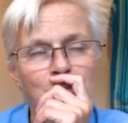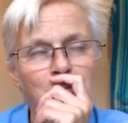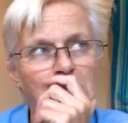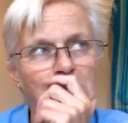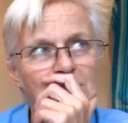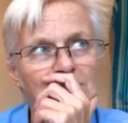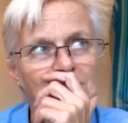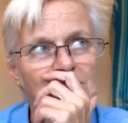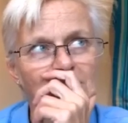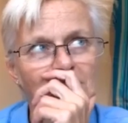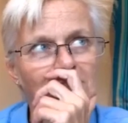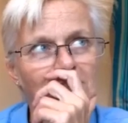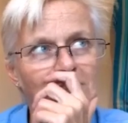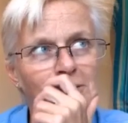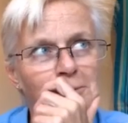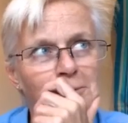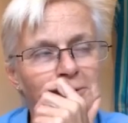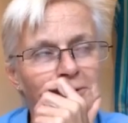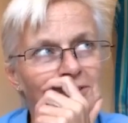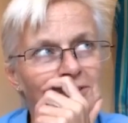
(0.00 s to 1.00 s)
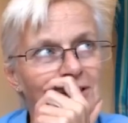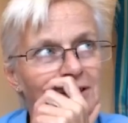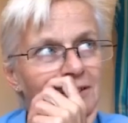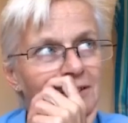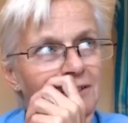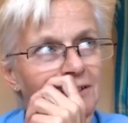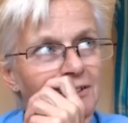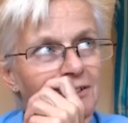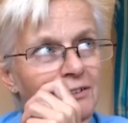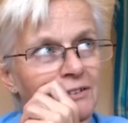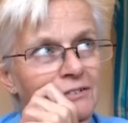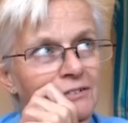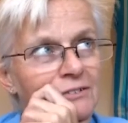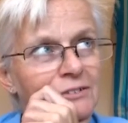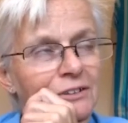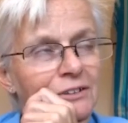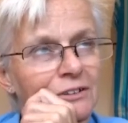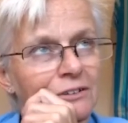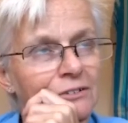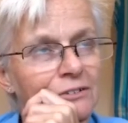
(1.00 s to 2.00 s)
it's incredible, isn't it?
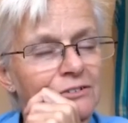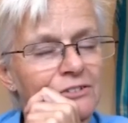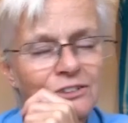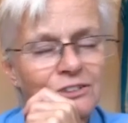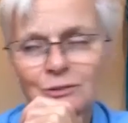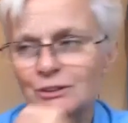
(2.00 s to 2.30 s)
It's so